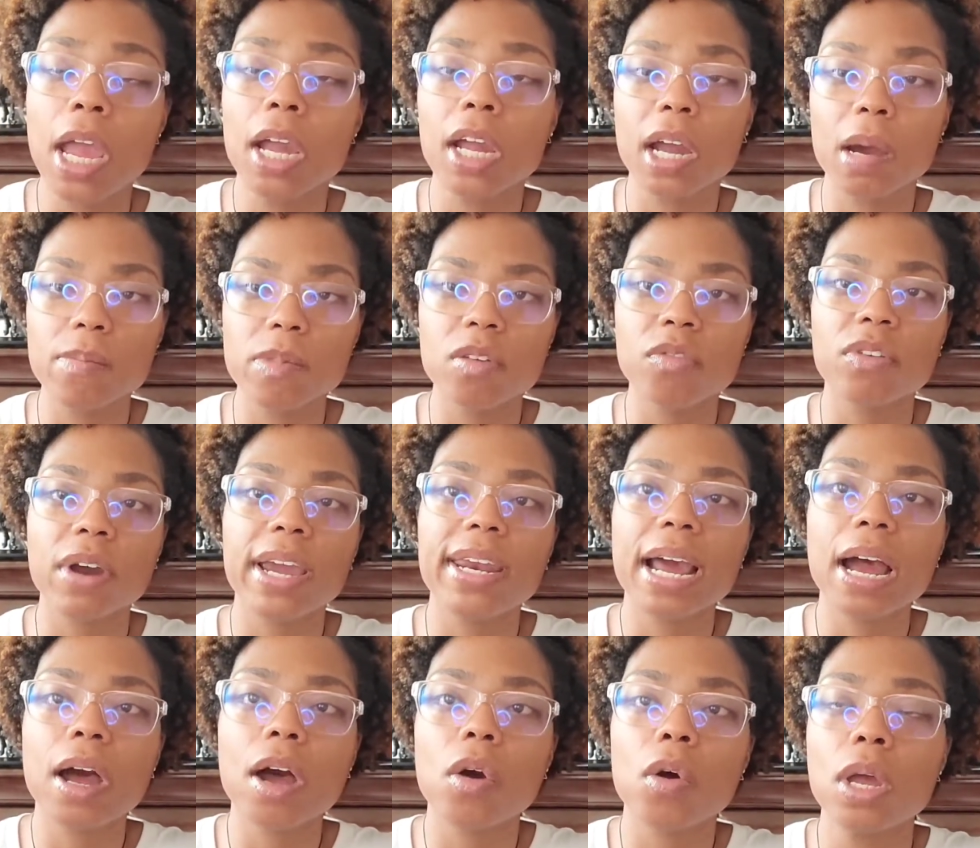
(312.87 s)
Come to find
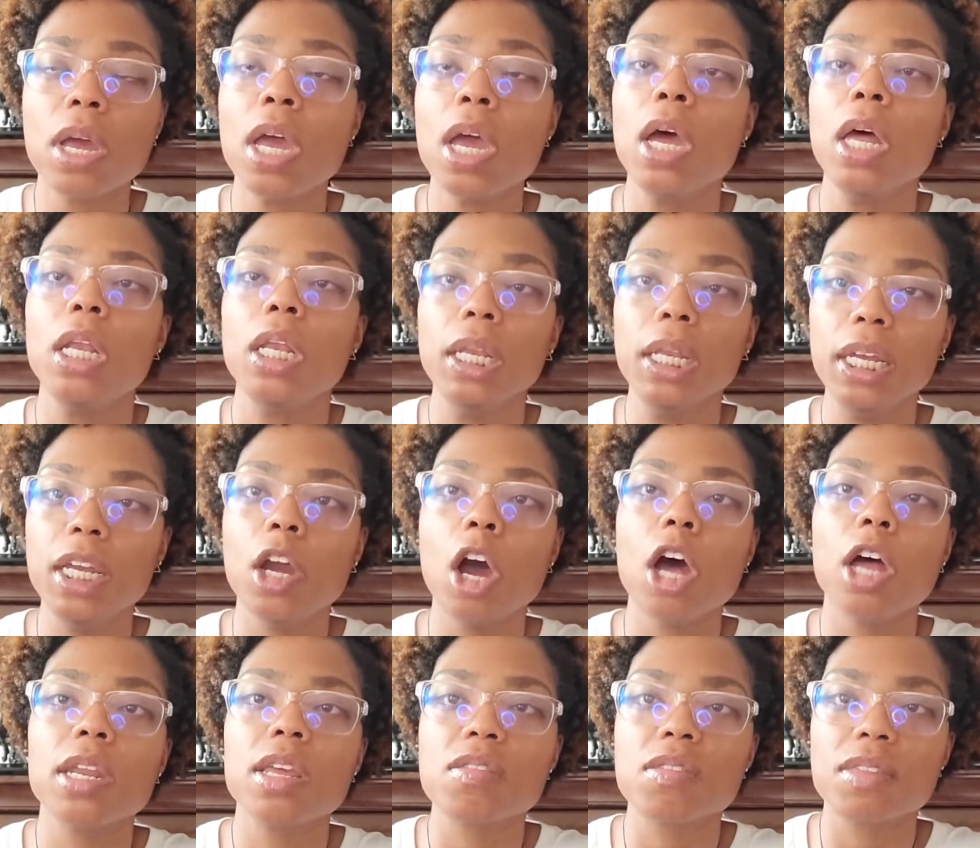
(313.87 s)
out,
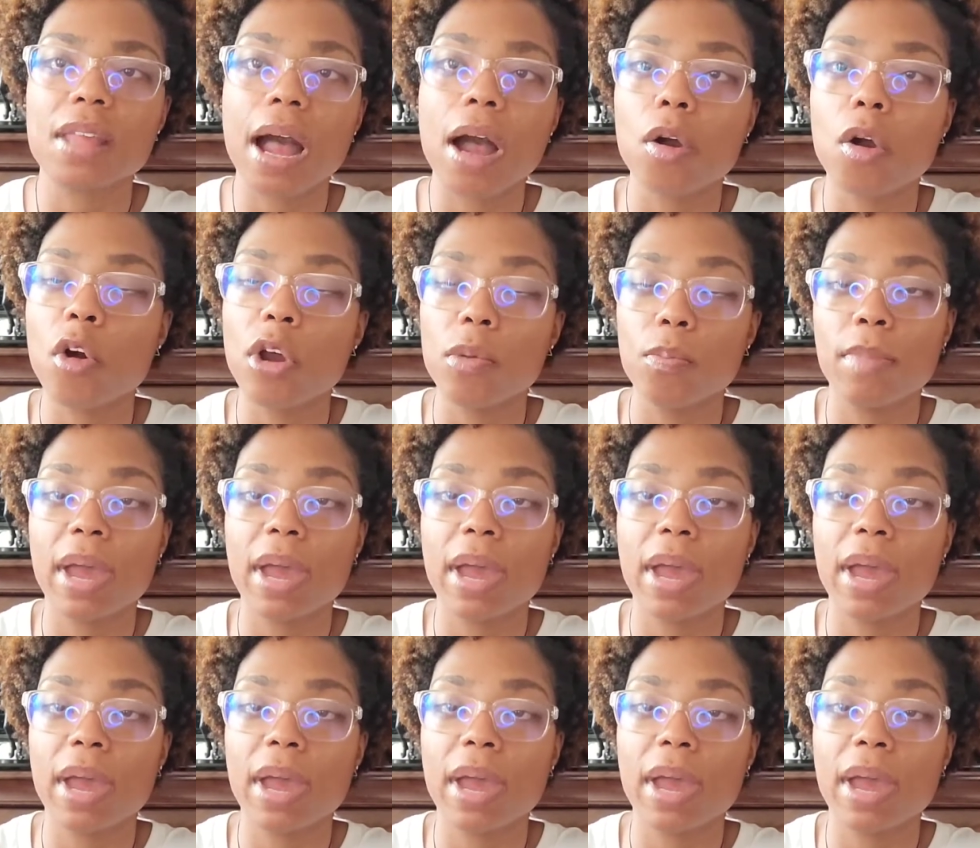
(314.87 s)
Leon is now going